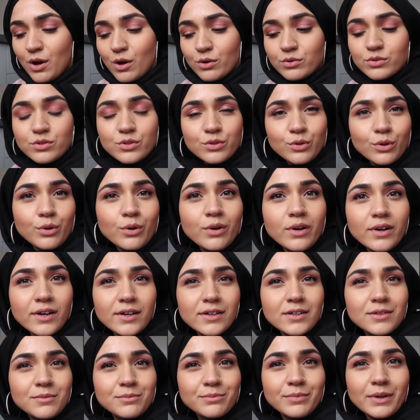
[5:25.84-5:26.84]

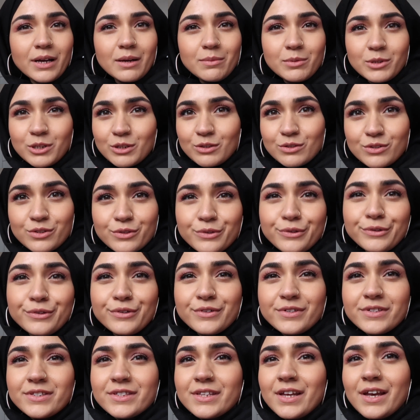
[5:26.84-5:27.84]
coleslaw, barbecue
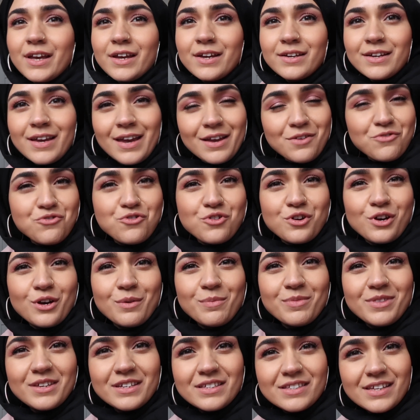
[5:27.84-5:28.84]
sauce,
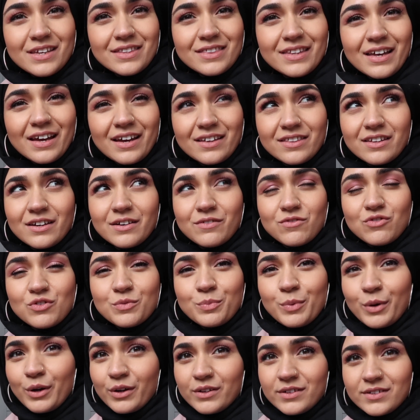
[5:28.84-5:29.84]
ketchup, things like that that I've
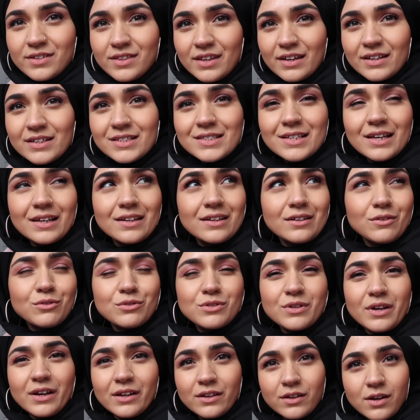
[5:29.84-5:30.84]
just put onto things. And I
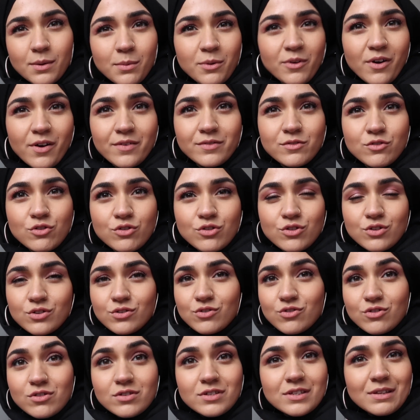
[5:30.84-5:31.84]
also had a cup of orange
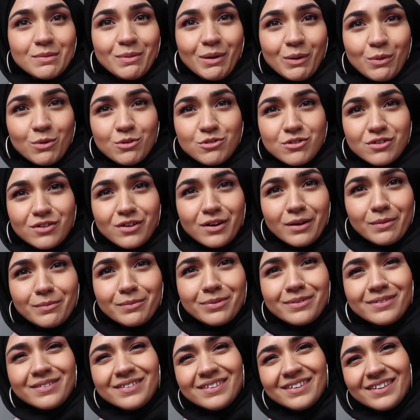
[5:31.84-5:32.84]
juice just to make washing
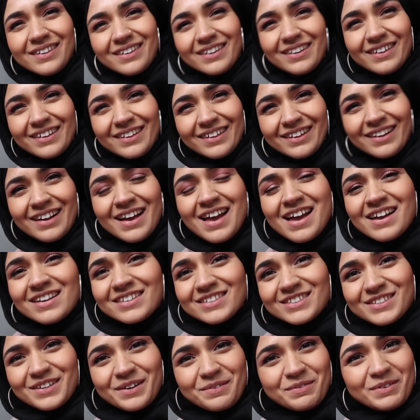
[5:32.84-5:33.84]
gum.
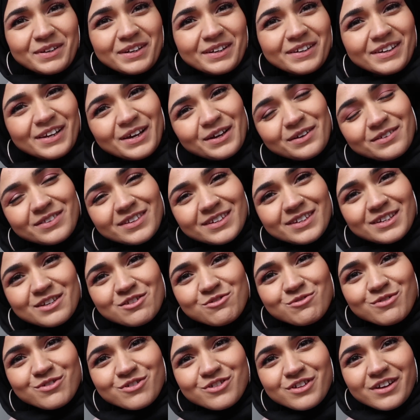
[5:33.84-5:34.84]
So I'm gonna load the
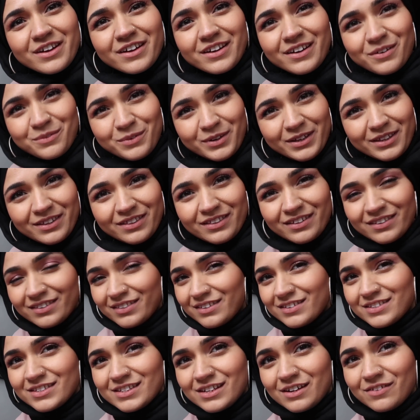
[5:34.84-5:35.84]
dishwasher with
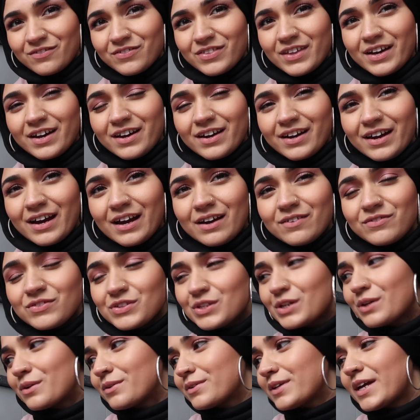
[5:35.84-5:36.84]
the stuff that I have.
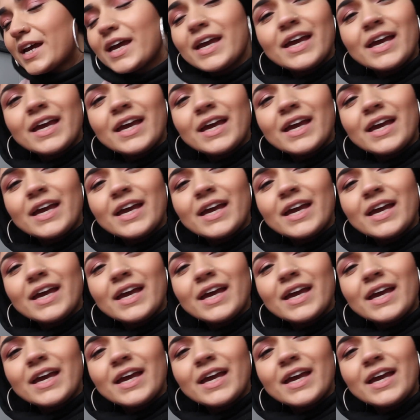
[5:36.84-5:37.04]
So